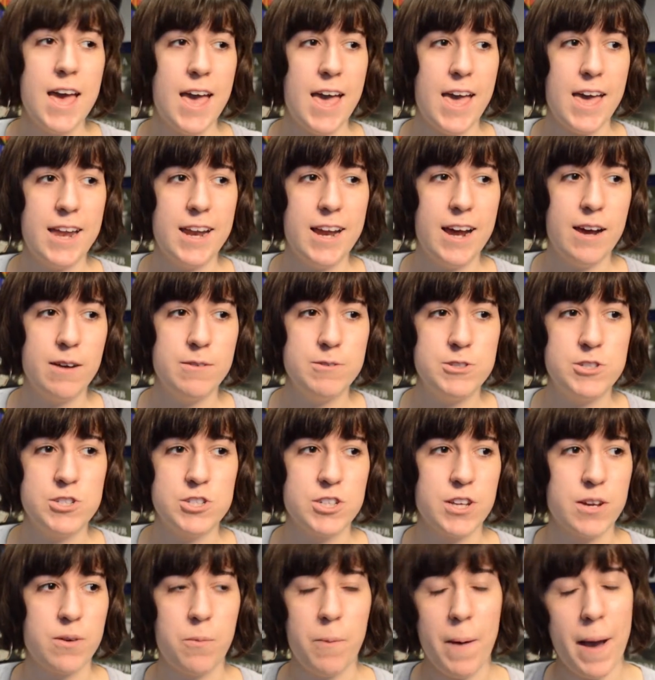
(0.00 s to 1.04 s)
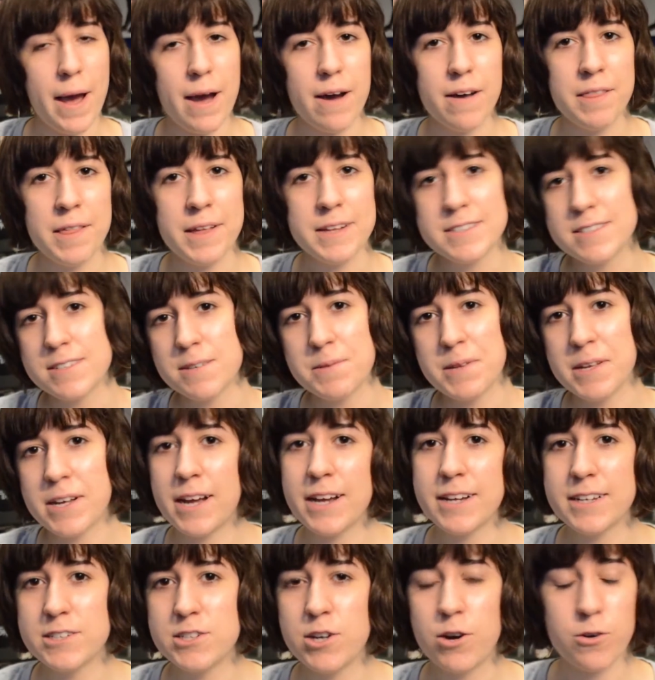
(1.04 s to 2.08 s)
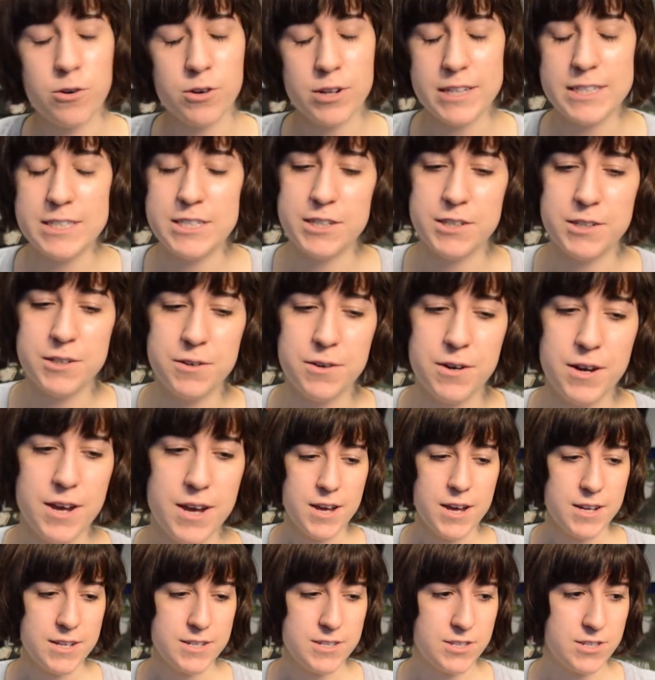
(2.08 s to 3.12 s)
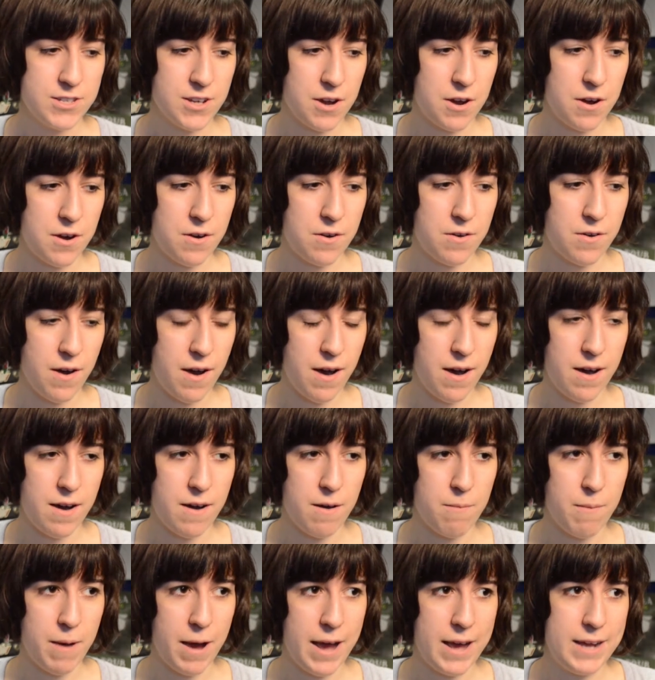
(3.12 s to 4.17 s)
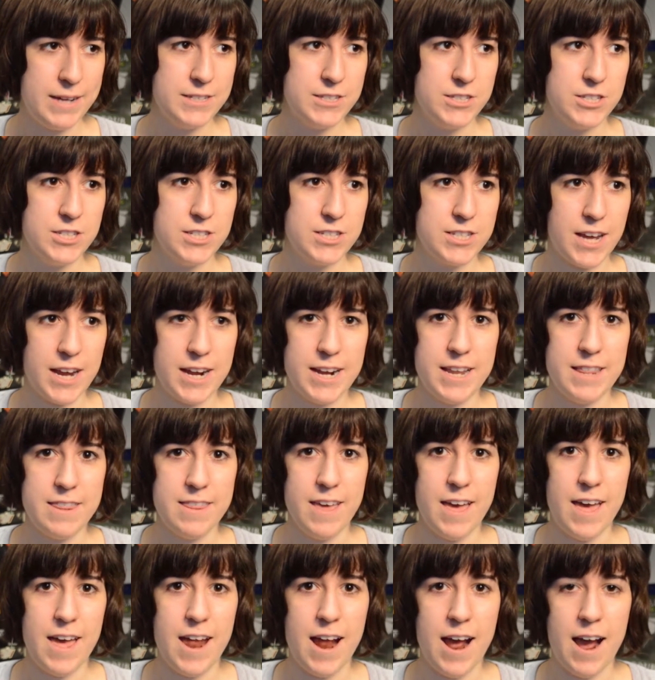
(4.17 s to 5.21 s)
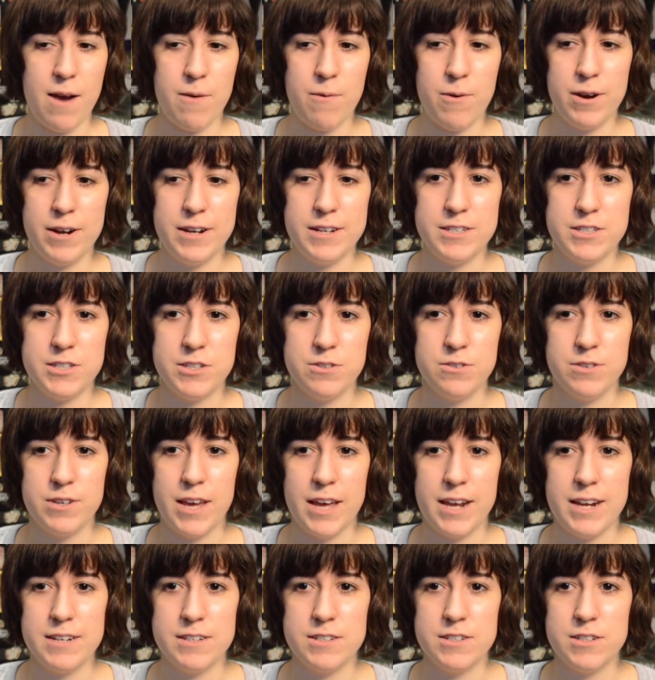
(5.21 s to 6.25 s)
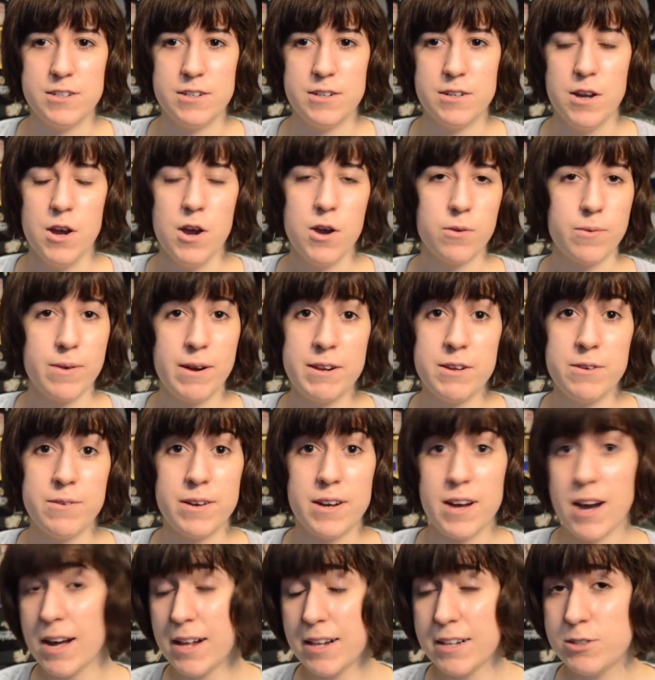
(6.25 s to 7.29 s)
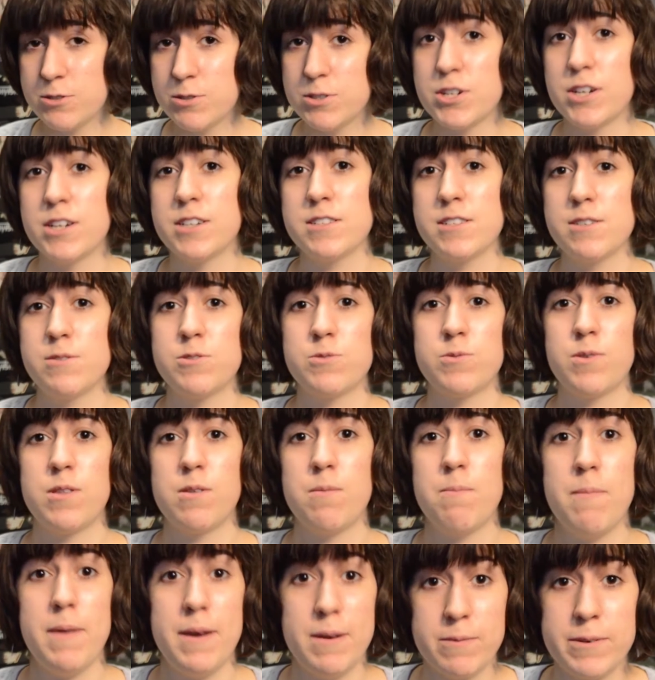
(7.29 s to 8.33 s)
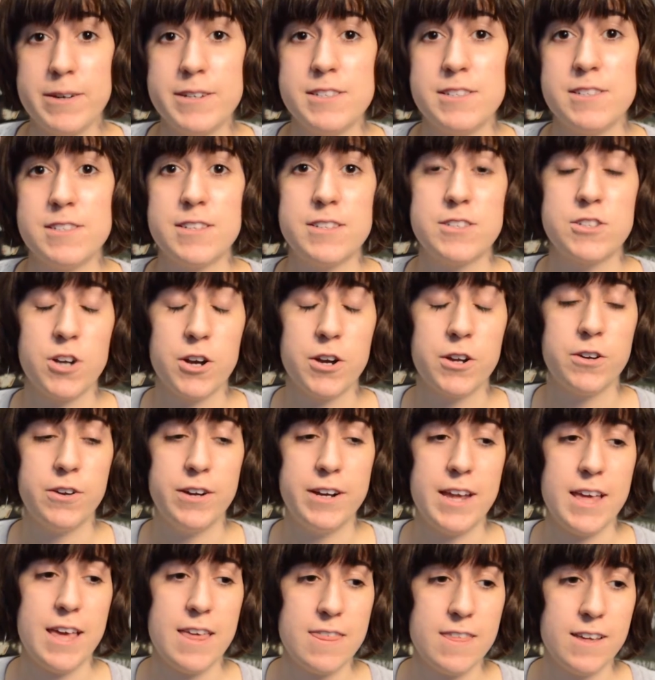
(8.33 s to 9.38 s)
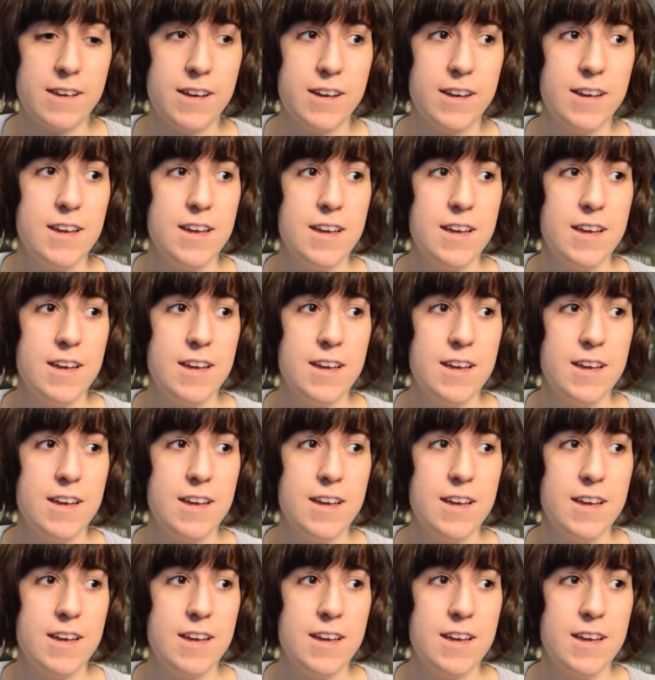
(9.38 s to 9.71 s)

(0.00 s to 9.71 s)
And I was just like, wow, that's something I could totally do. So um, I just decided that I wanted to get into radio in college, which honestly was one of the main reasons I started going to Ithaca.